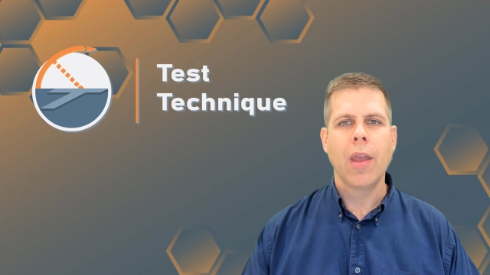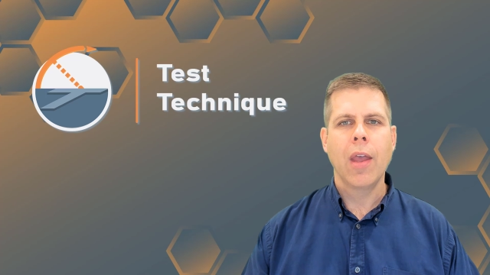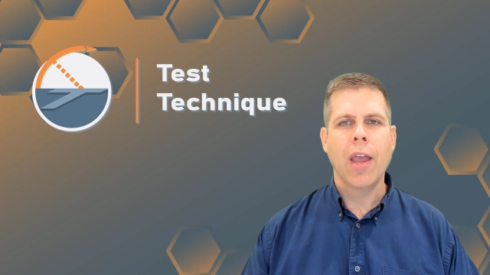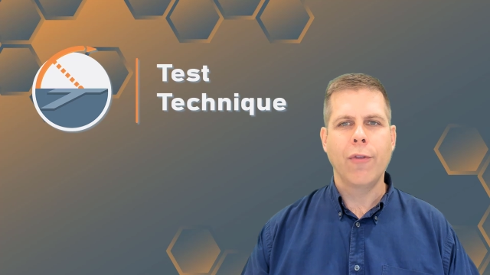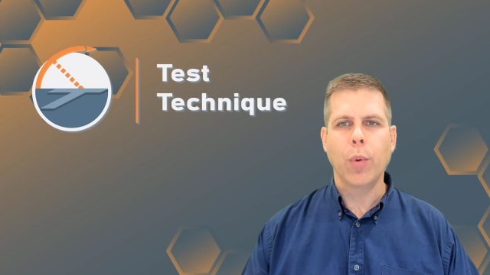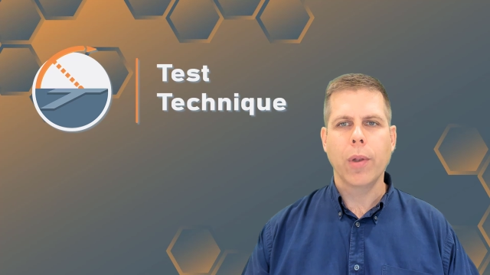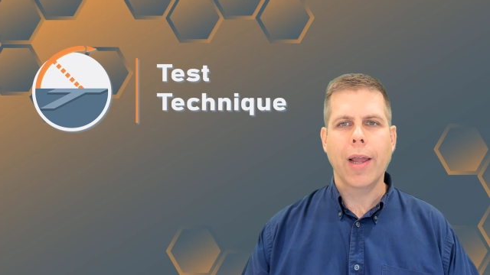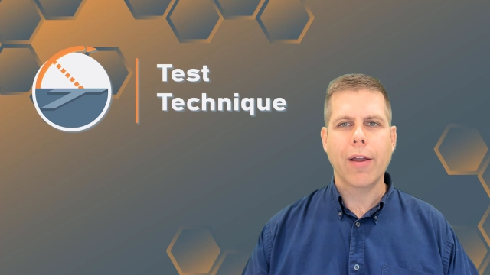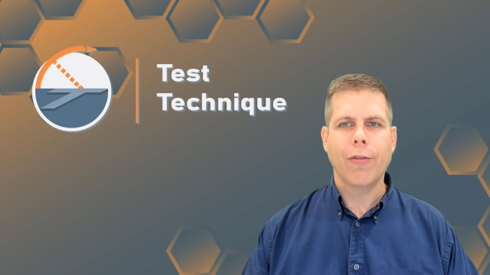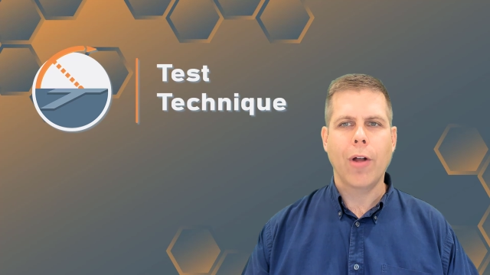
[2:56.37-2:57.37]
If you would
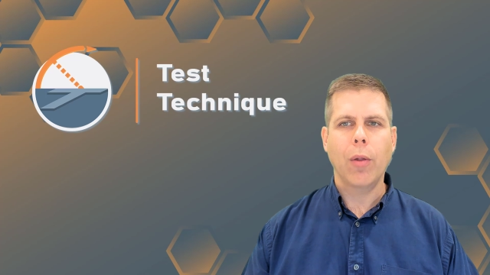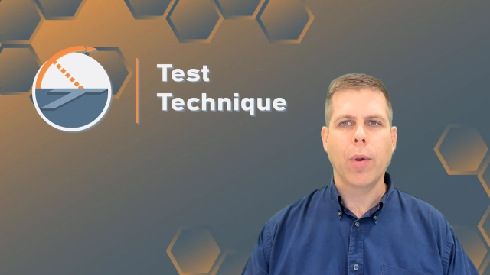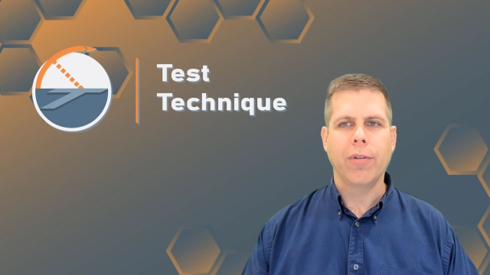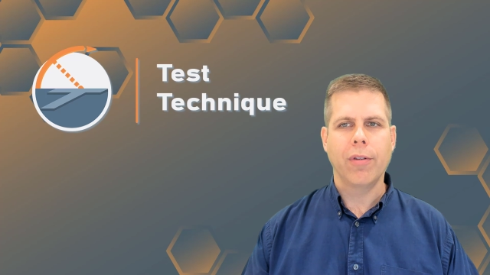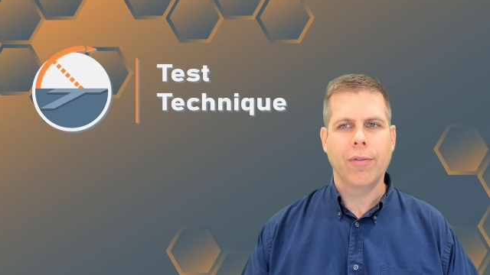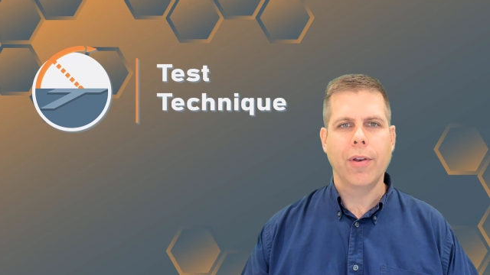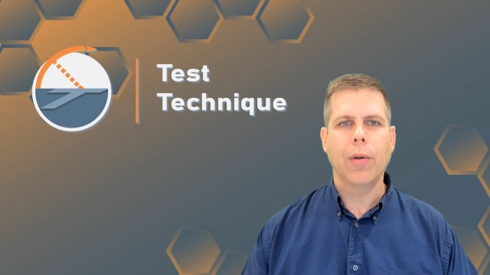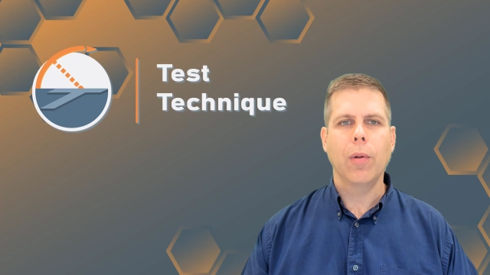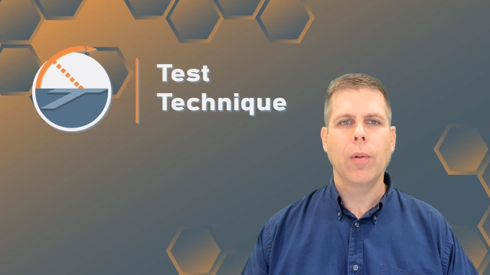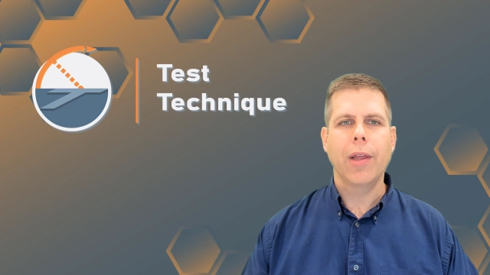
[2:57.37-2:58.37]
like a follow-up to this
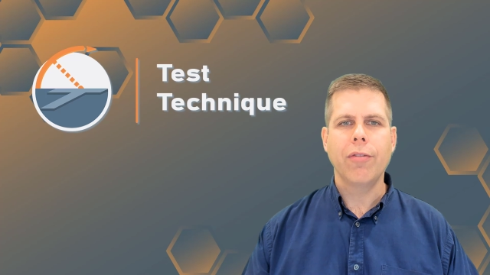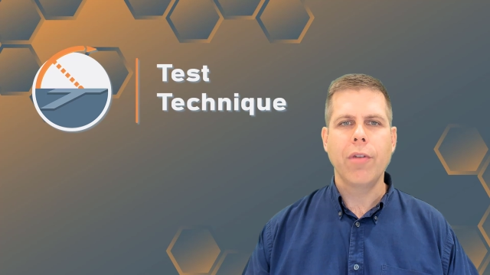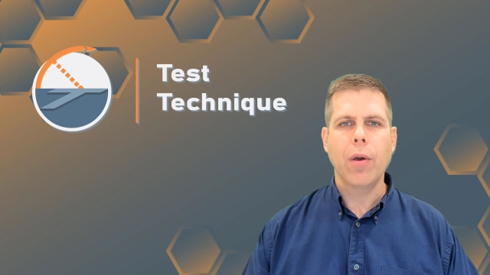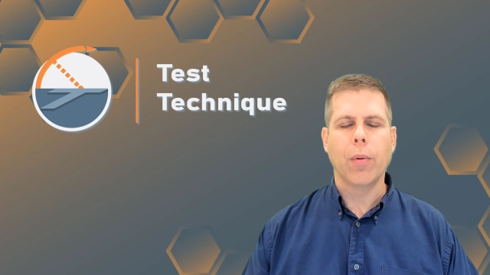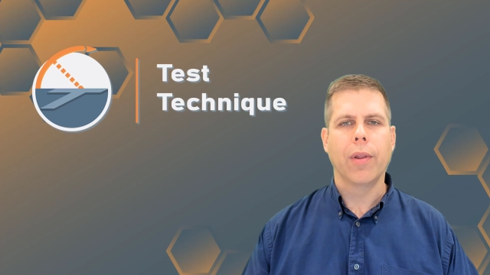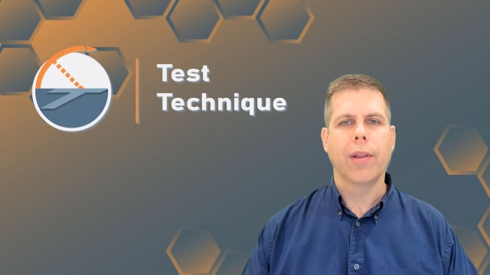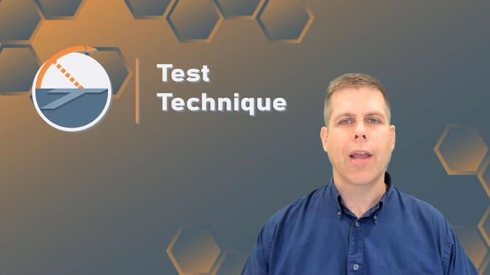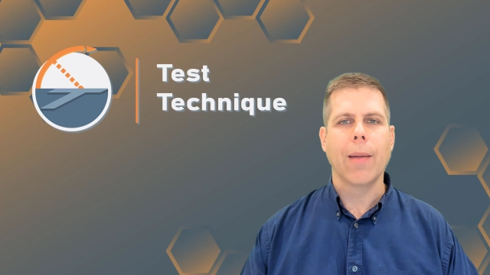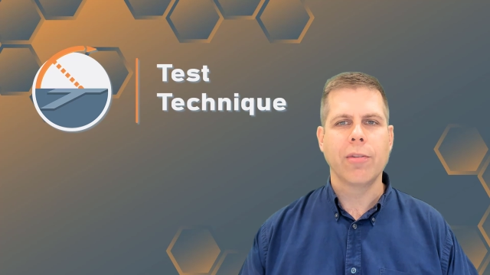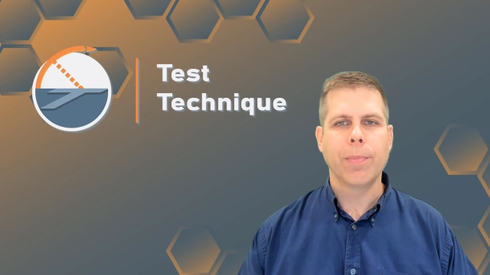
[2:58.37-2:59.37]
video, let us know in the
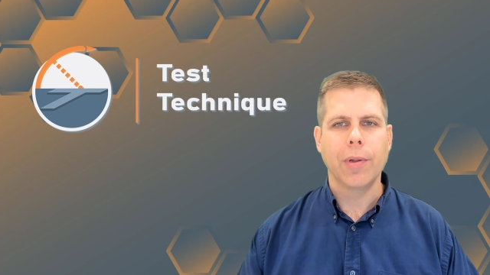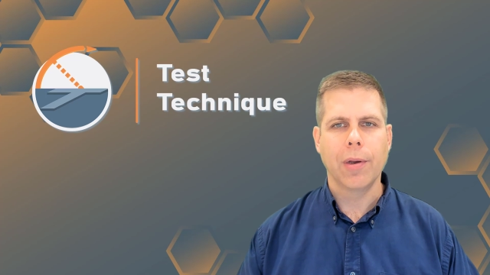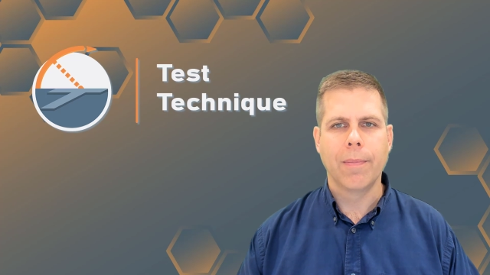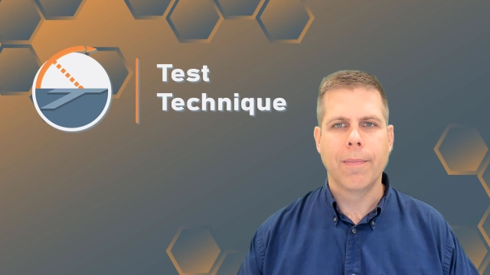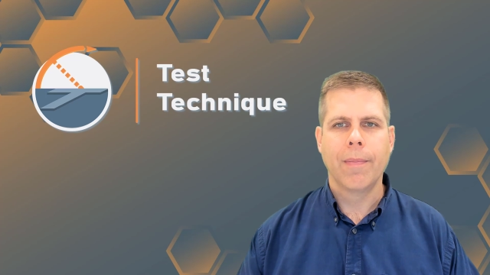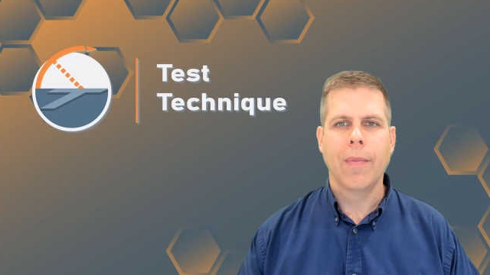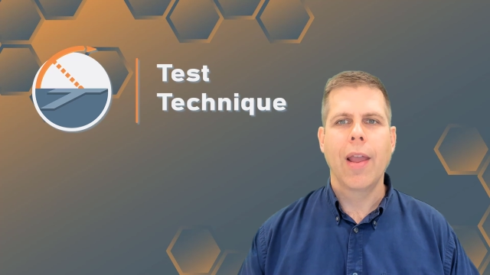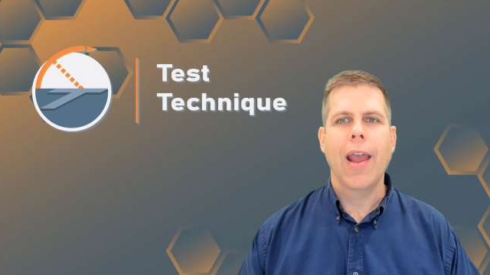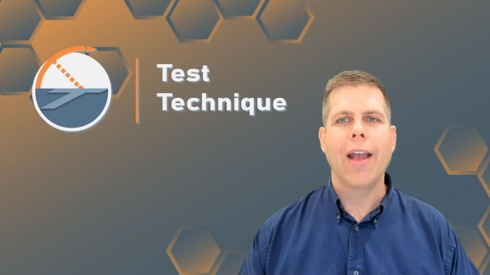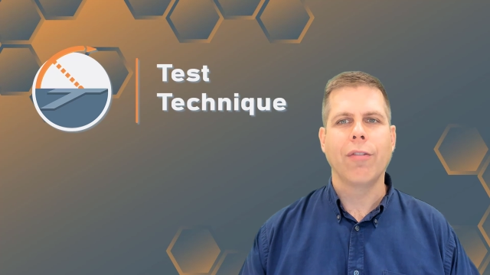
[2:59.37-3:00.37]
comments below.
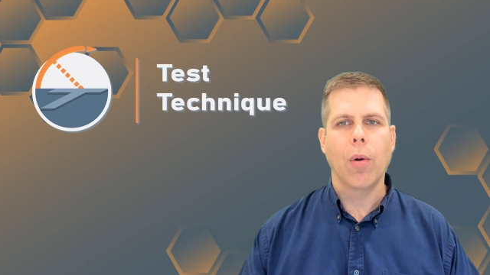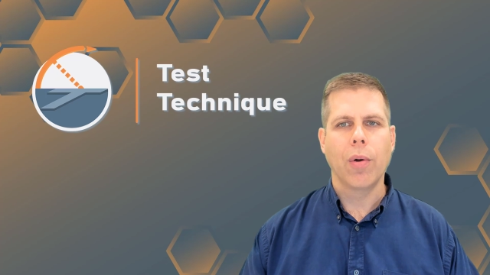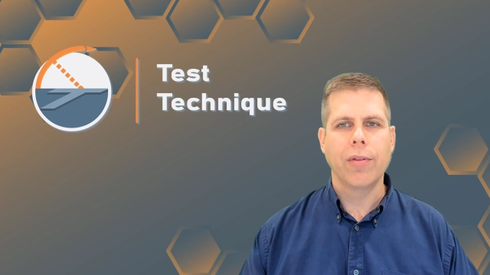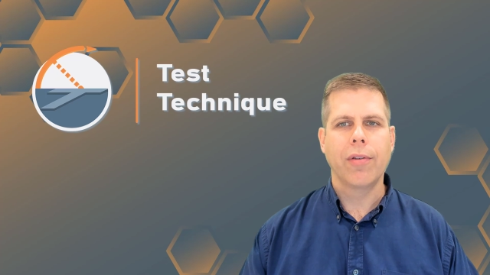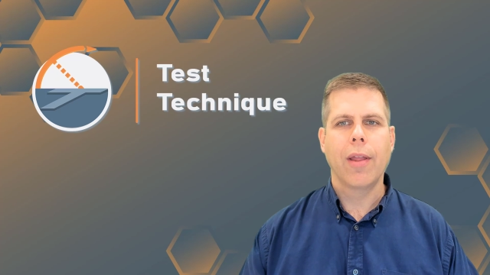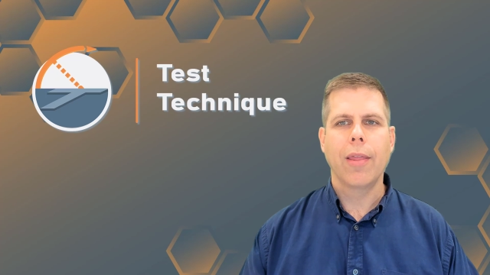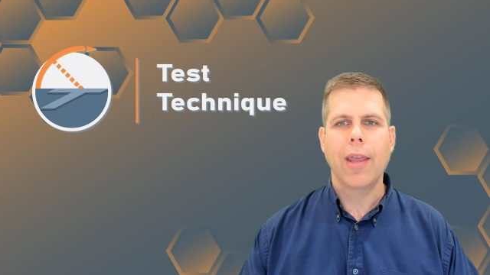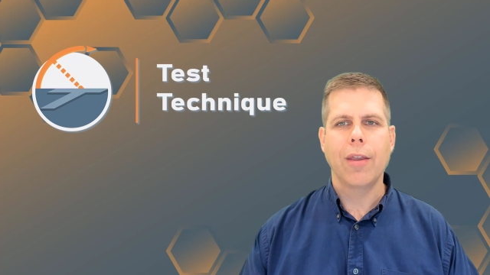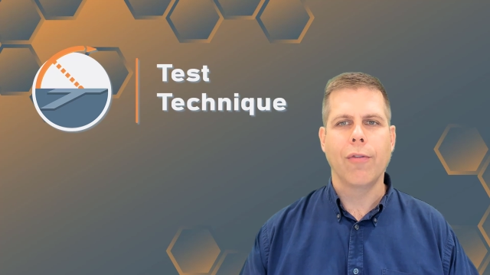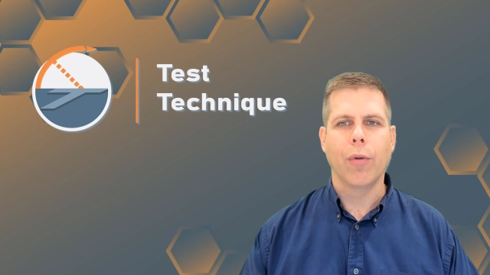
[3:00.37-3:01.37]
As always, thank you for